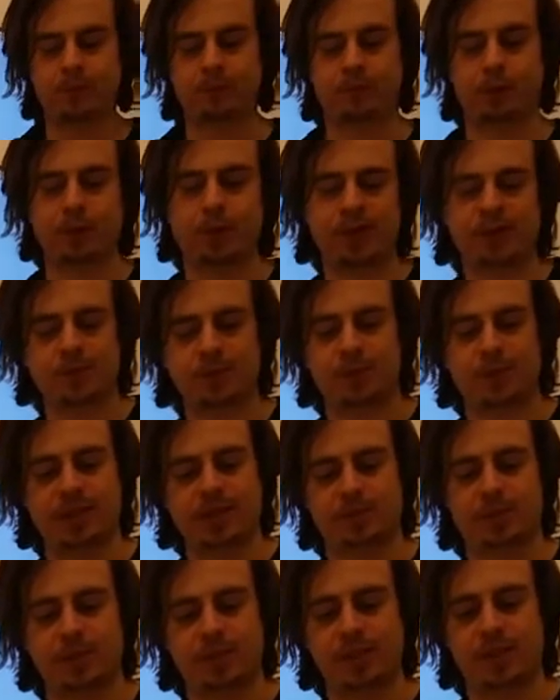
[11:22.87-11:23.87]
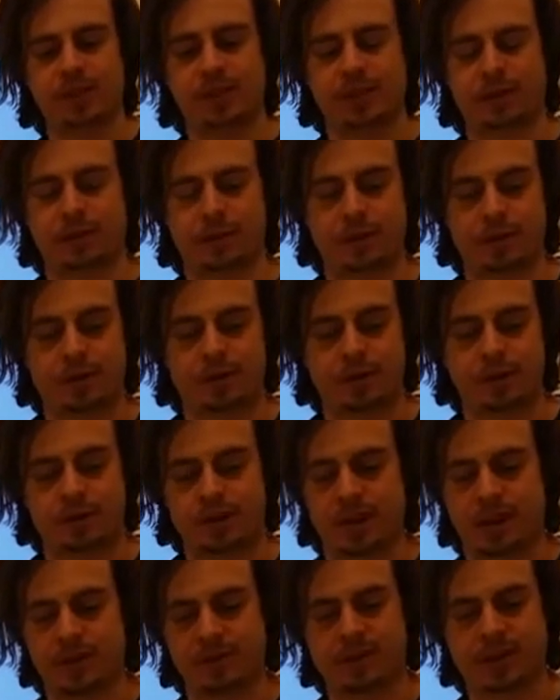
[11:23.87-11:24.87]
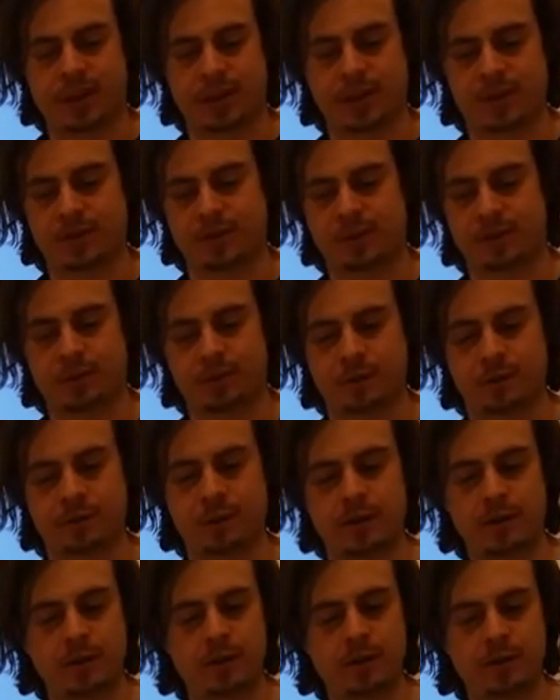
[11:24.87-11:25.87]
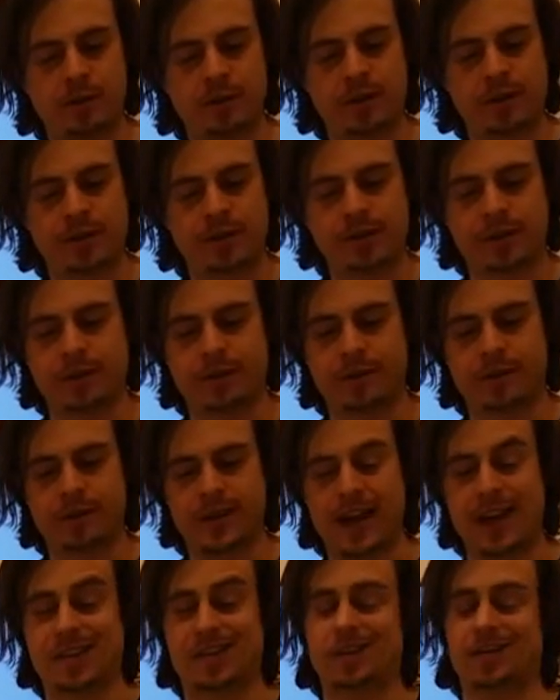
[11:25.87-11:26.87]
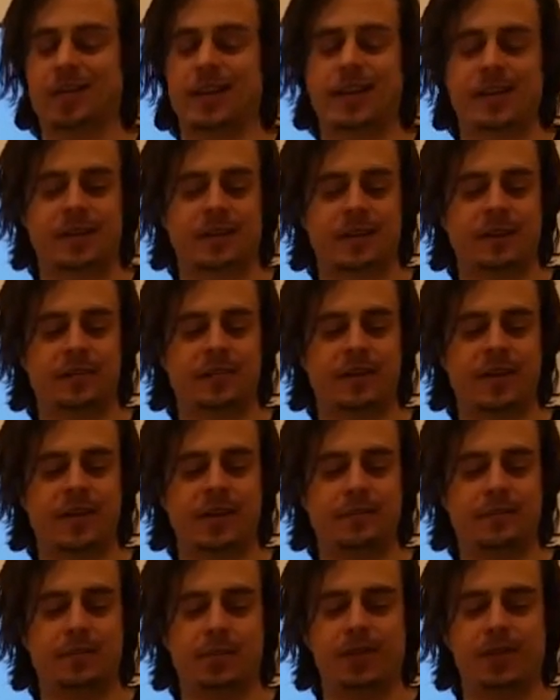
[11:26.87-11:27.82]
please encourage Chomsky to consider nationalizing the Fed.